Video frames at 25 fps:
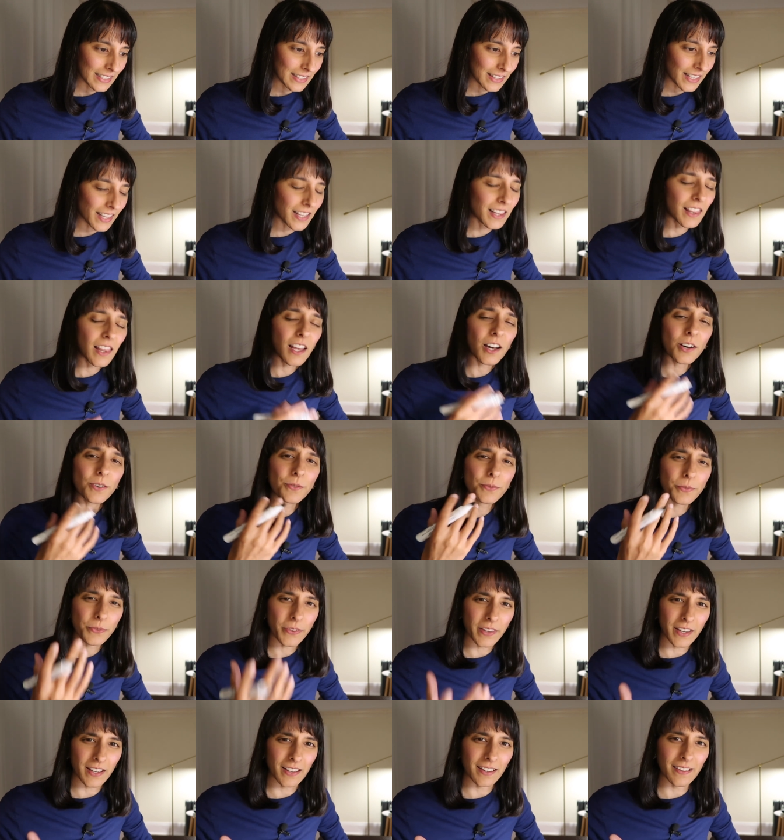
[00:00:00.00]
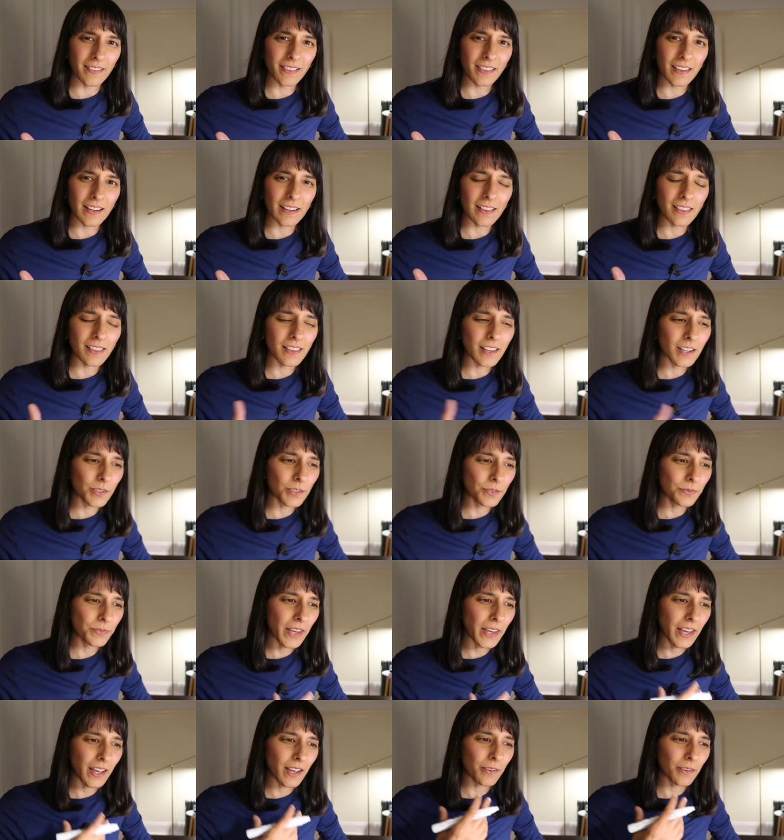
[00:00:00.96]
they love that. They love
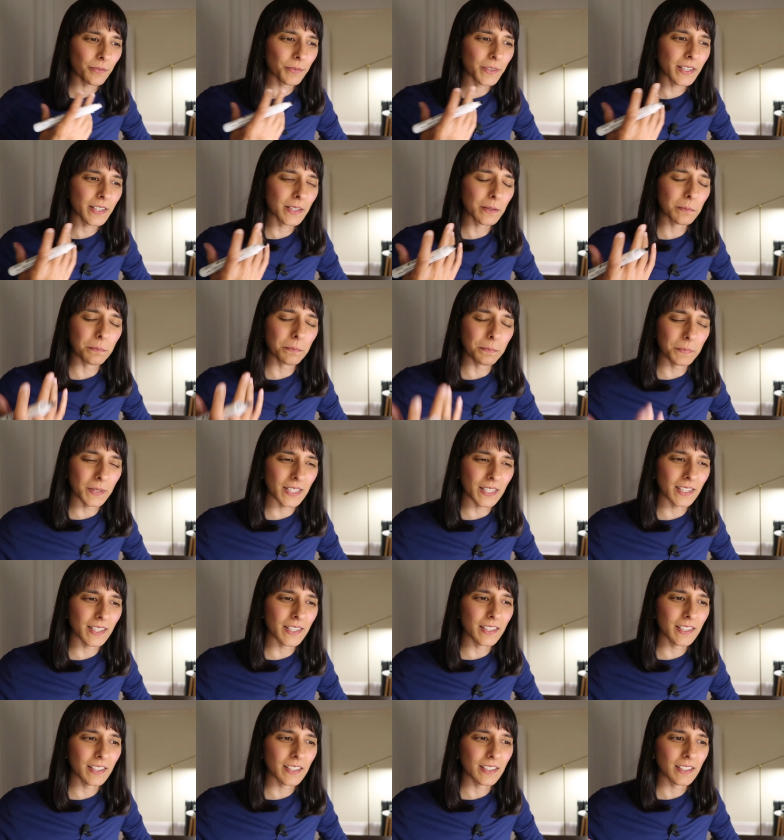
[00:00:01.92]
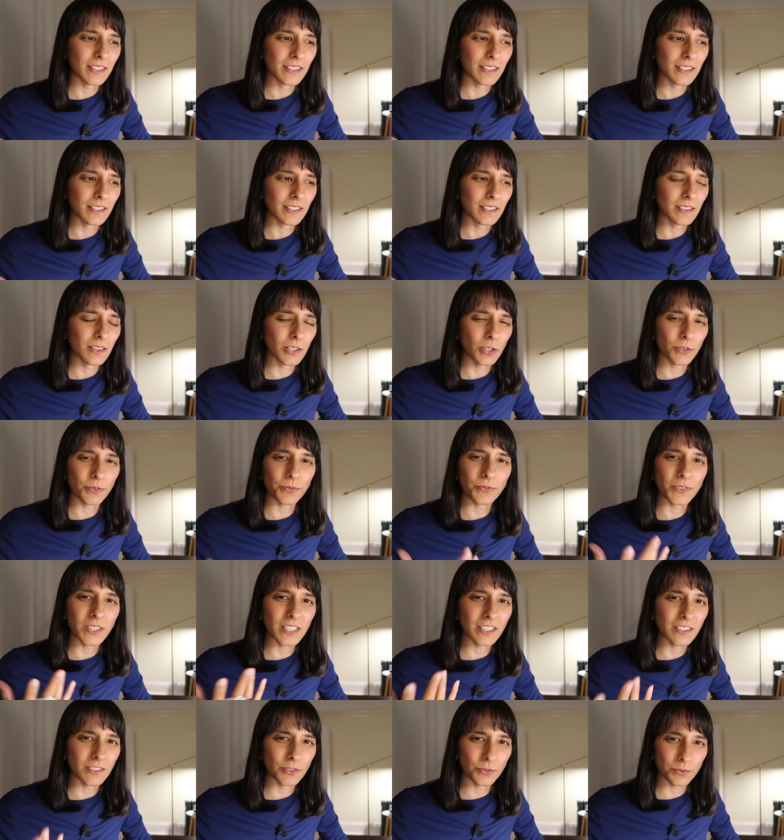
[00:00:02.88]
having a big,
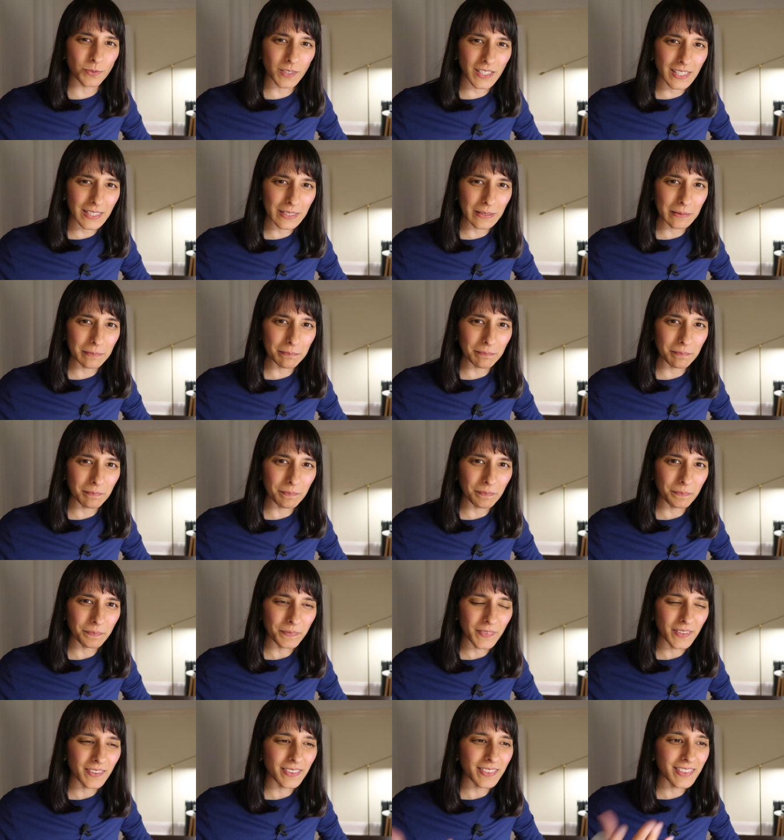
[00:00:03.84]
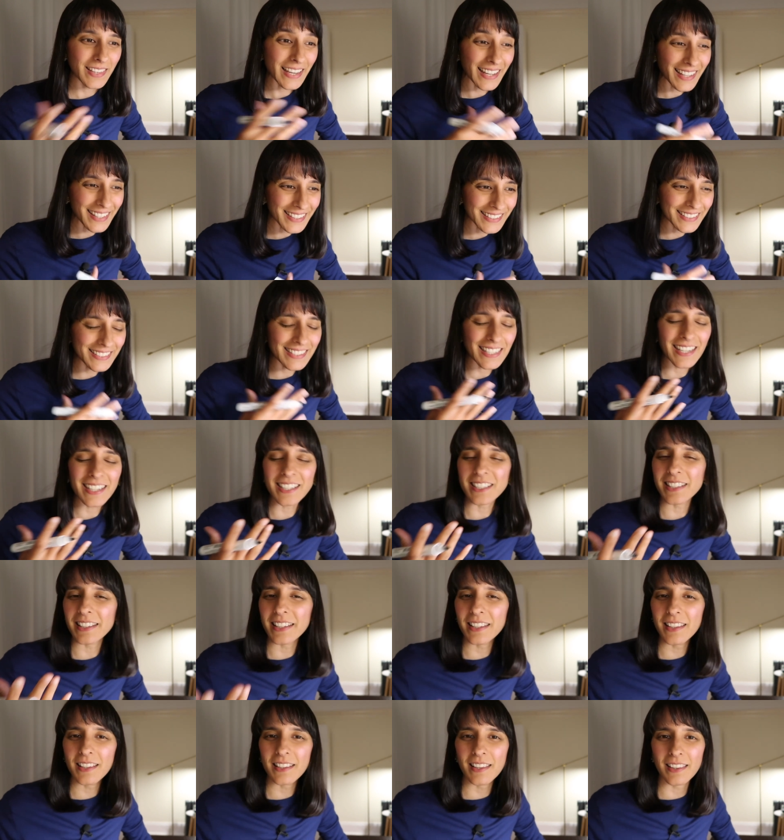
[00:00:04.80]
lofty dream. That is
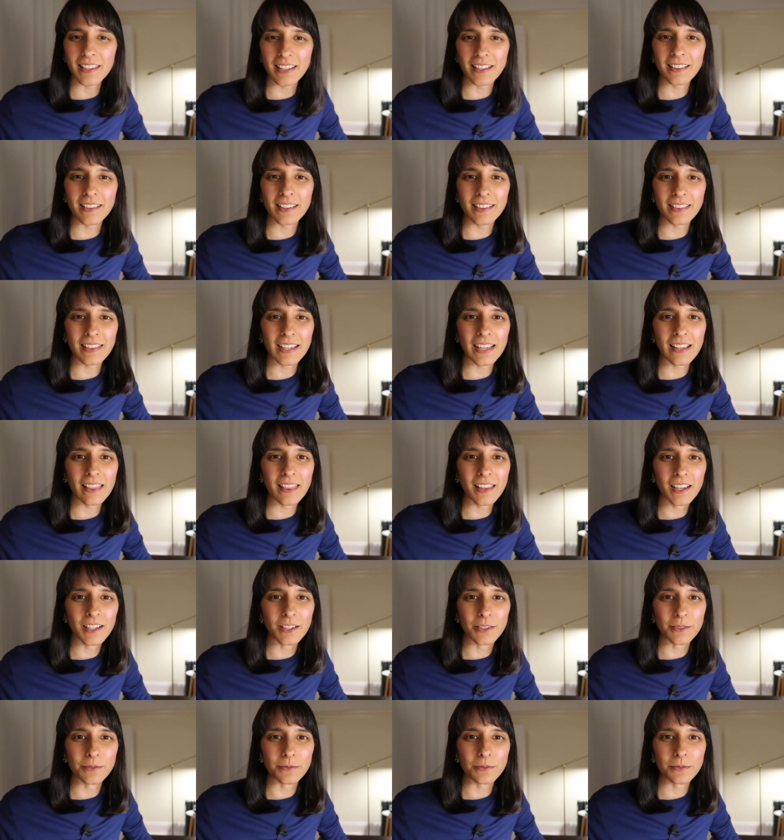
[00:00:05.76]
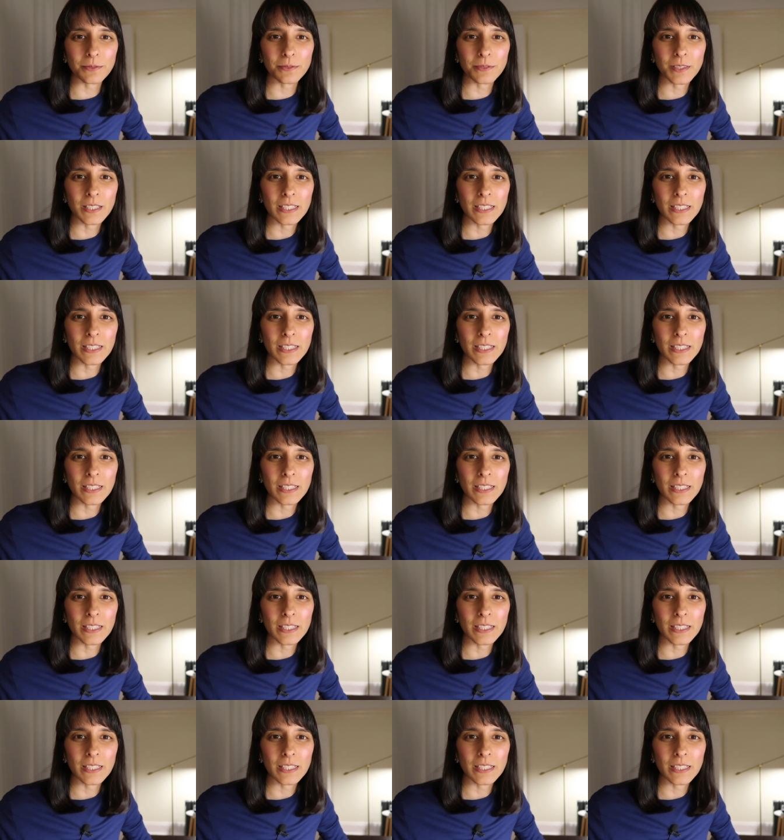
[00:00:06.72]
actually the thing that they love.